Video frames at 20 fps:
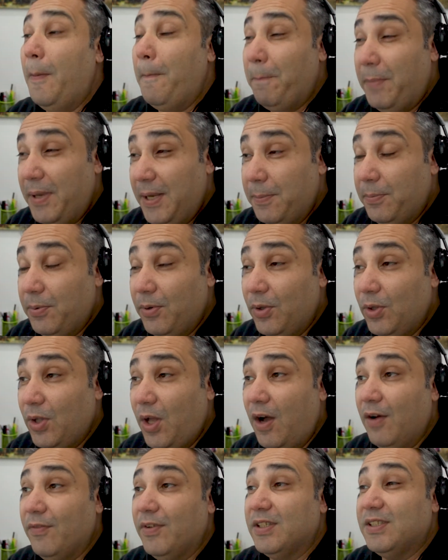people
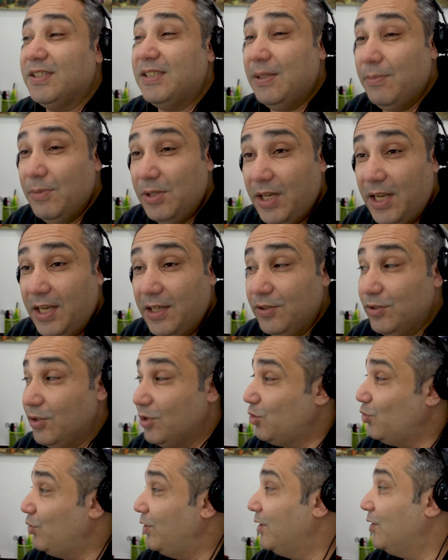of a similar
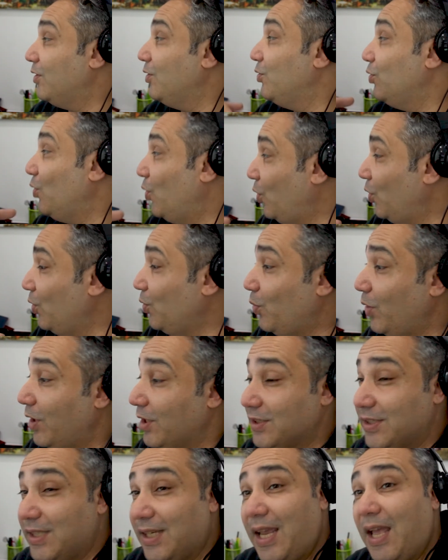industry can all
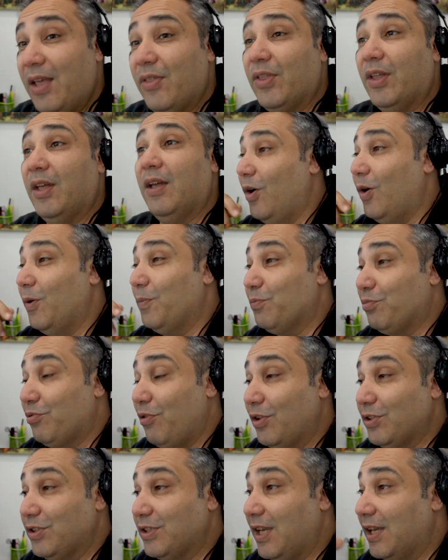work together on
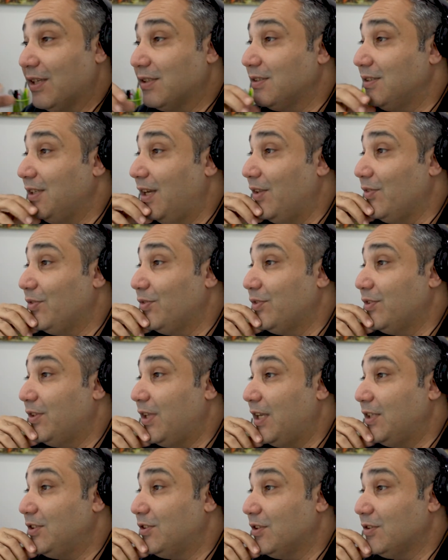projects that
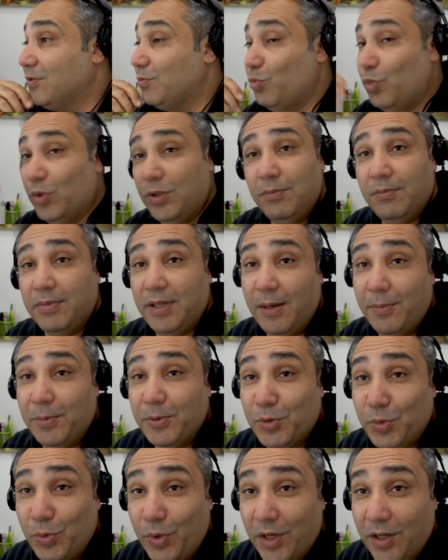they just wouldn't be able
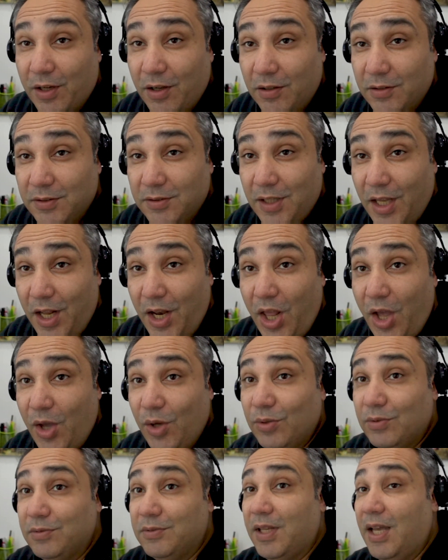to work on
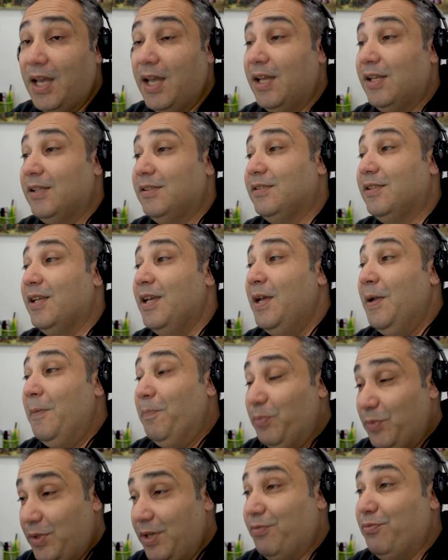alone. And
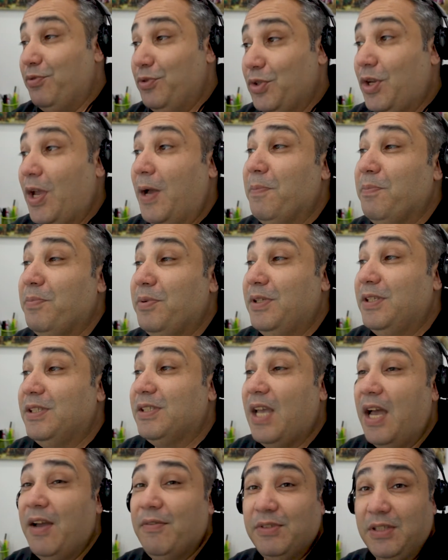different companies
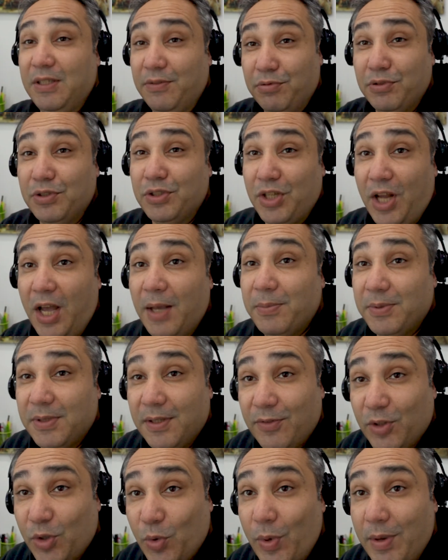have different types
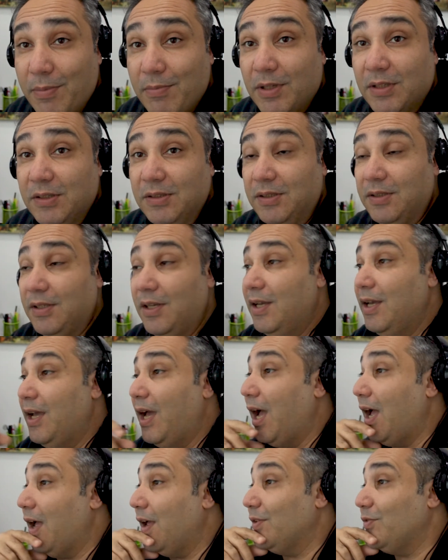of equipment,
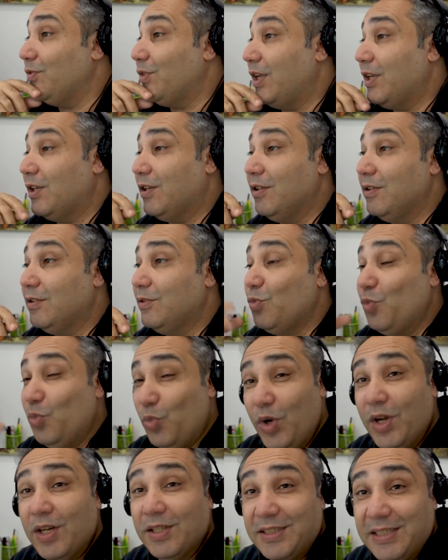and they can
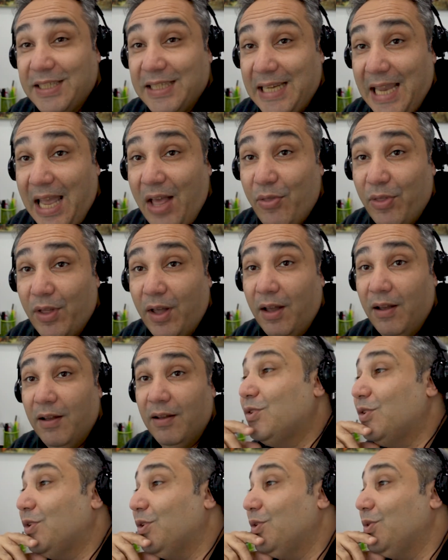work together
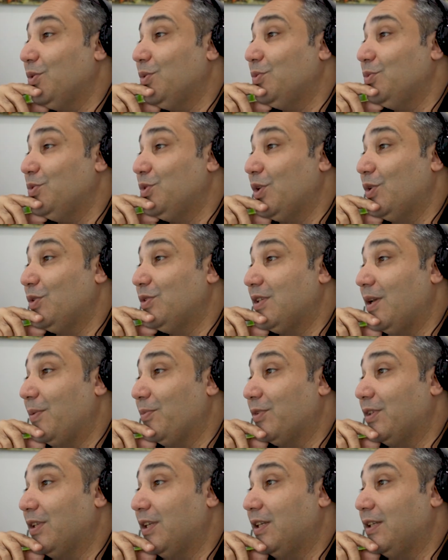to do
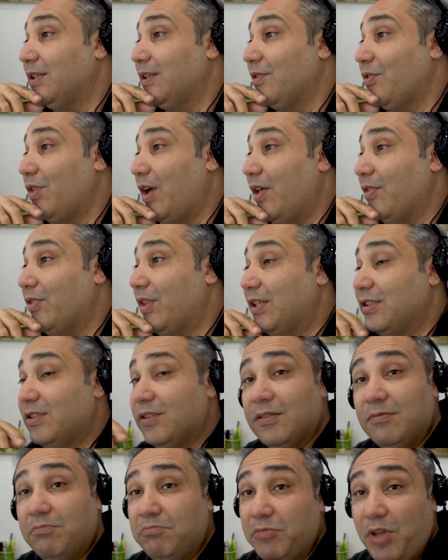something that they
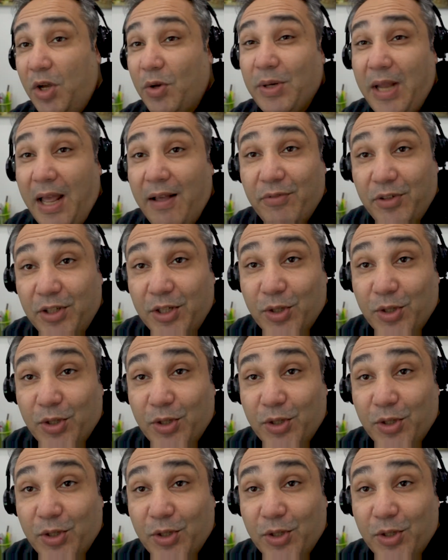just don't have the